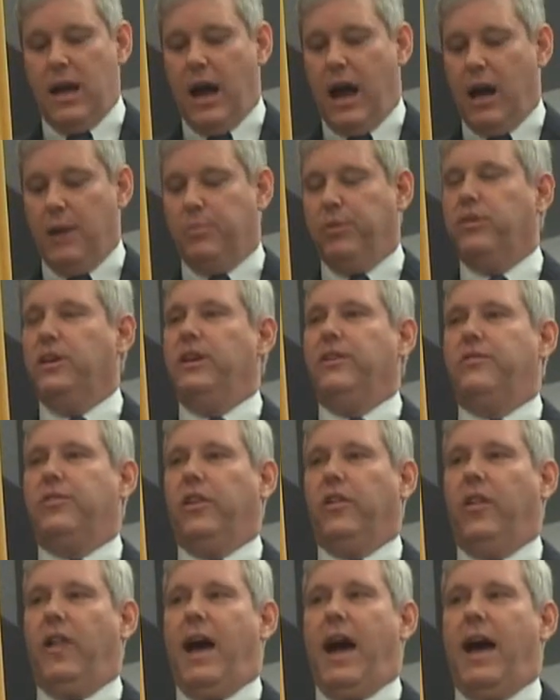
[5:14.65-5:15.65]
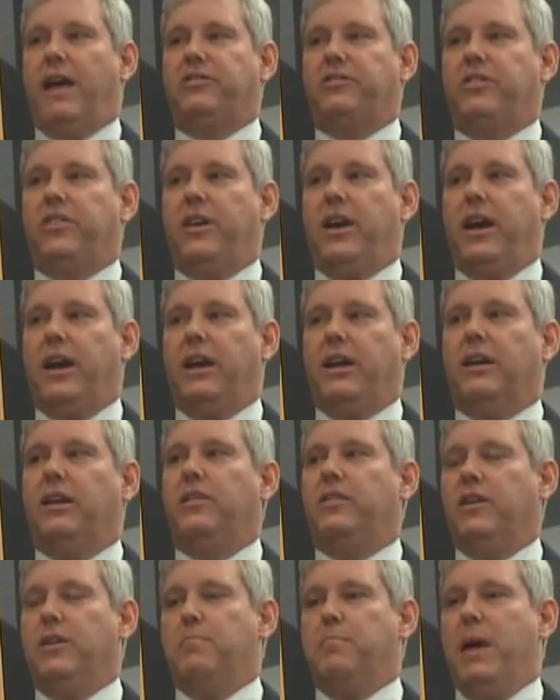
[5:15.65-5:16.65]
I believe the last thing
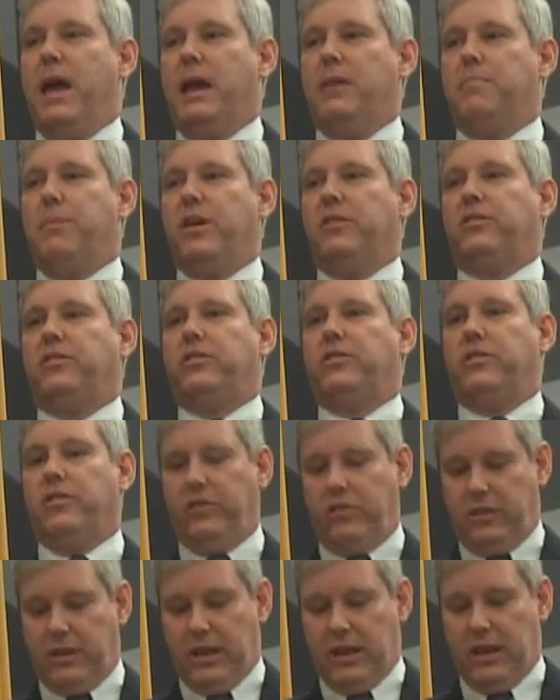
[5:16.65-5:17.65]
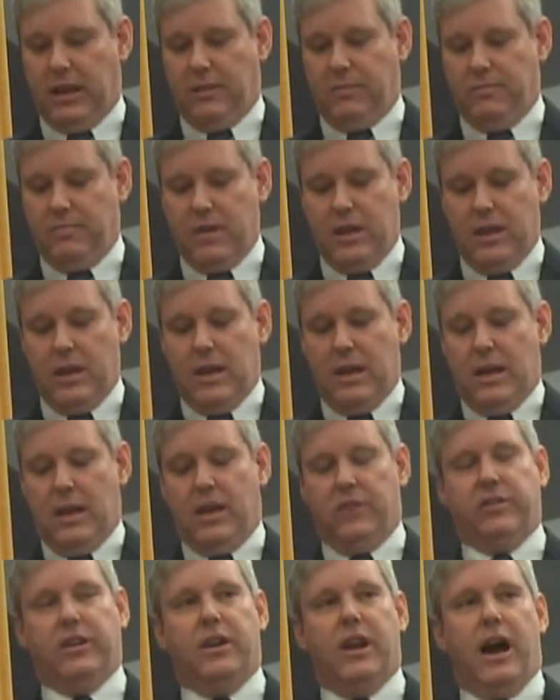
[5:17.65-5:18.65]
that Maine businesses need
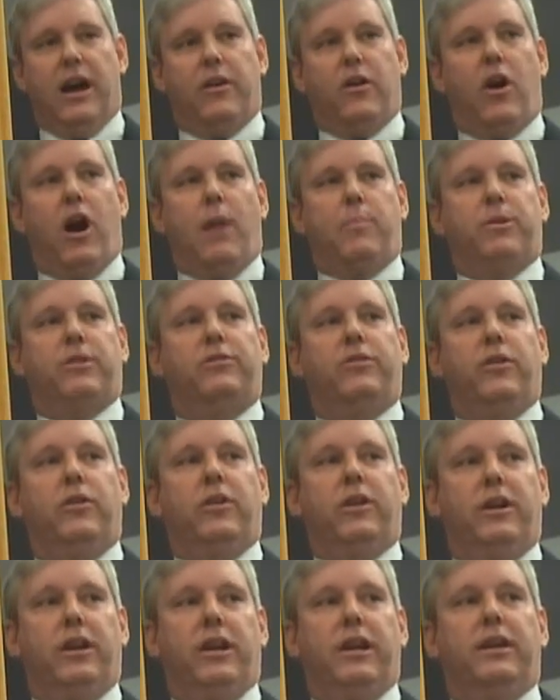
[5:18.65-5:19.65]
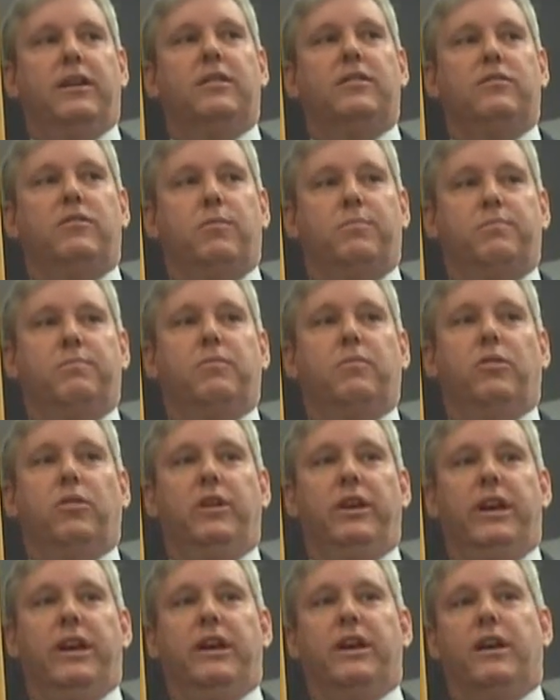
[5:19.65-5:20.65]
is another opportunity to
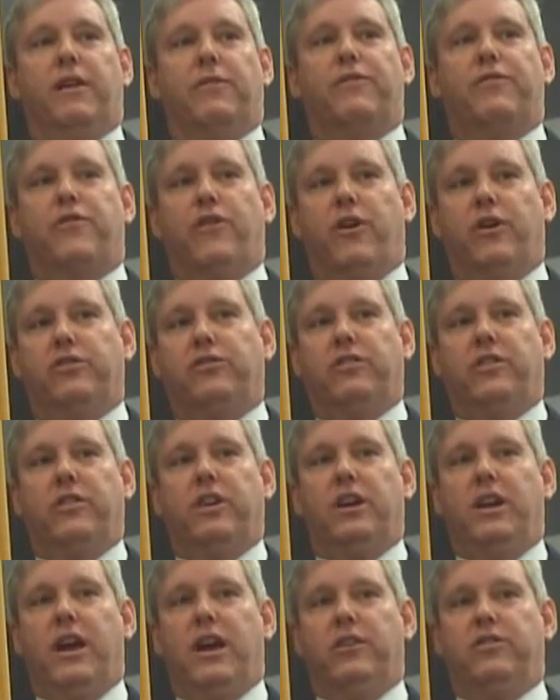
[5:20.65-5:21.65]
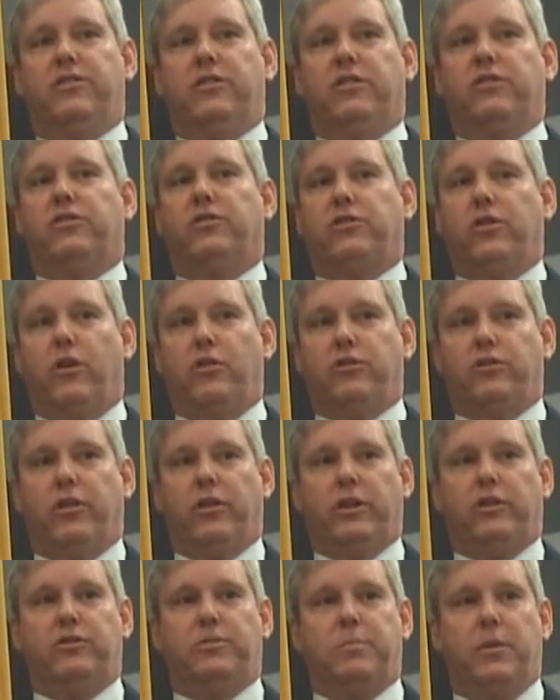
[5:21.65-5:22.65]
lead in a first-in-the-nation social
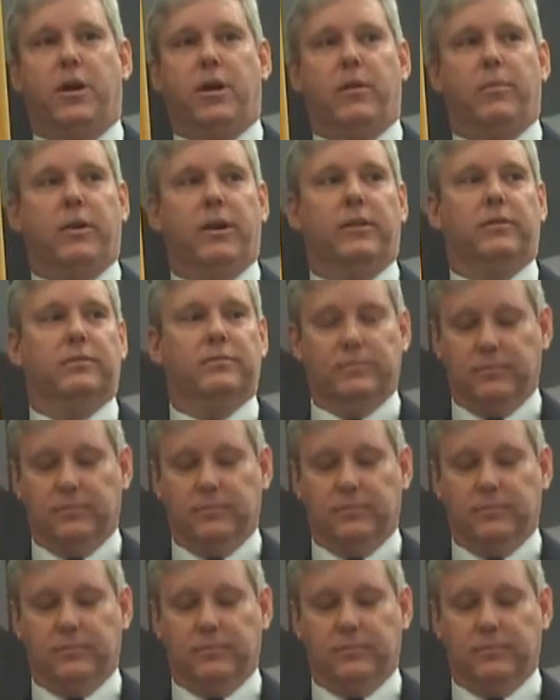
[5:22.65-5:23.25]
experiment.